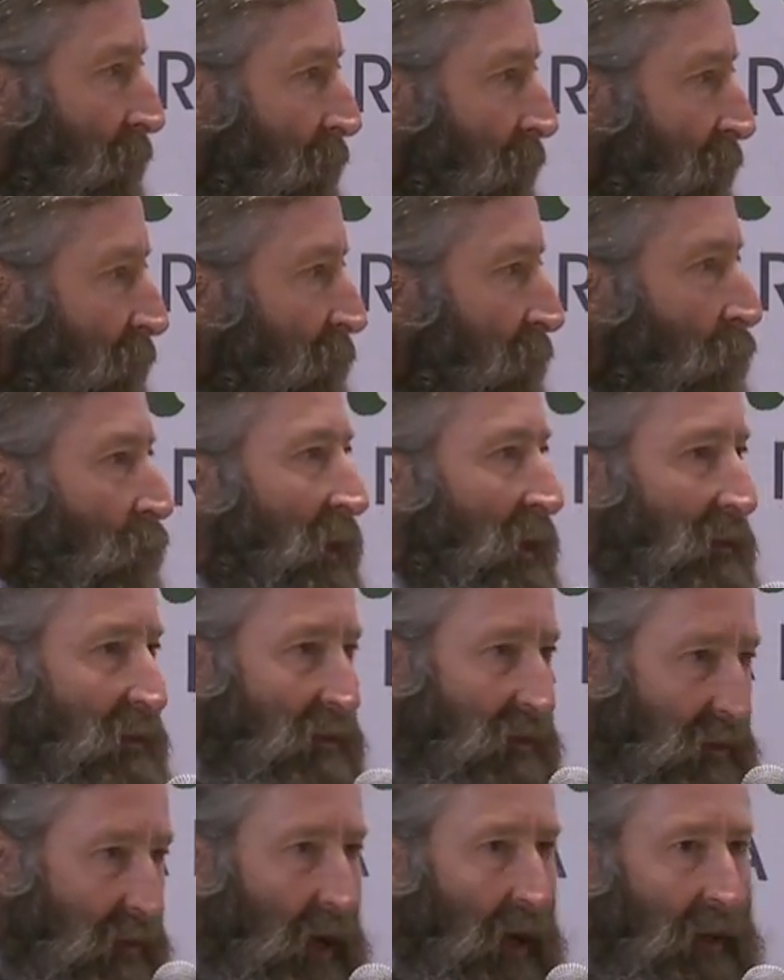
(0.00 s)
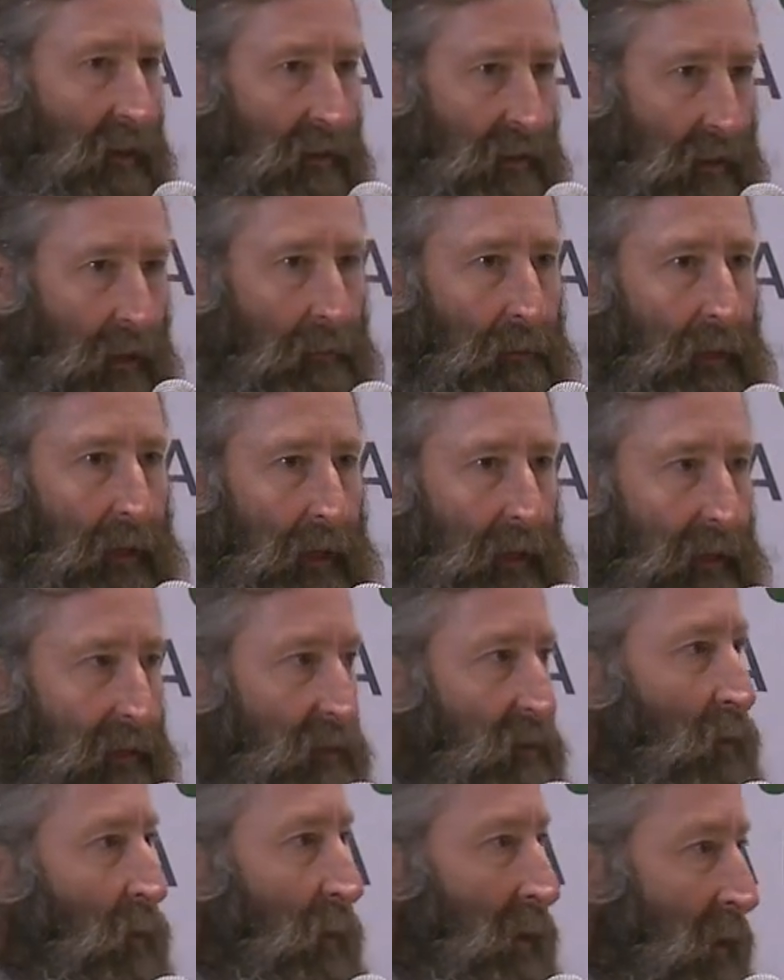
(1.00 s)
Even when it sucks some
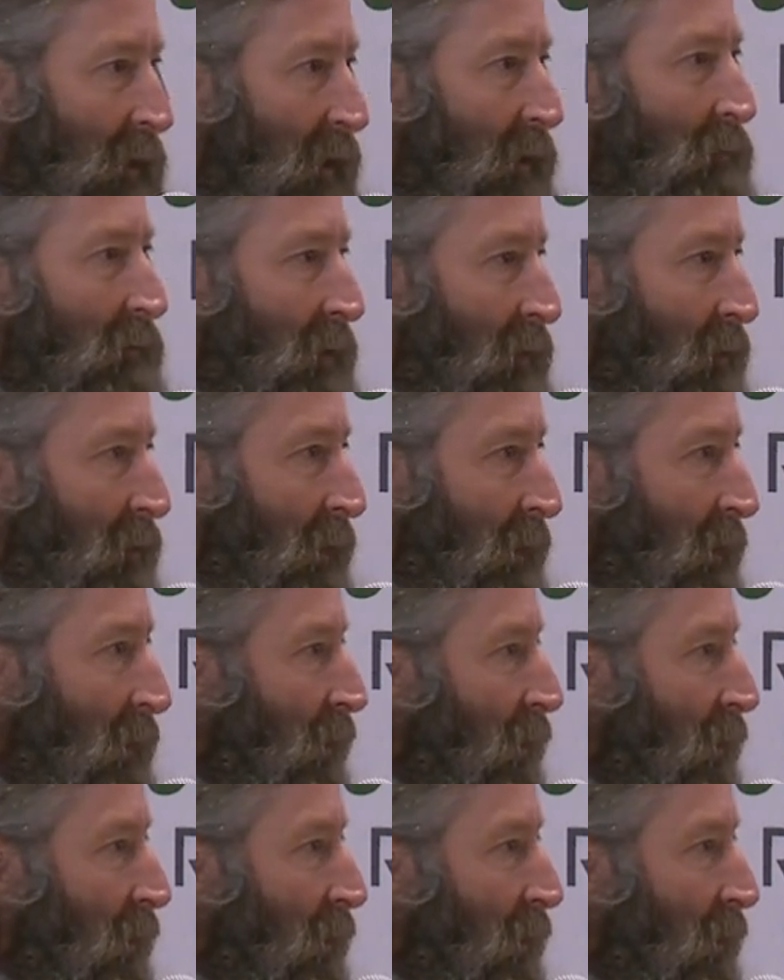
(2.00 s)
days, we keep doing it.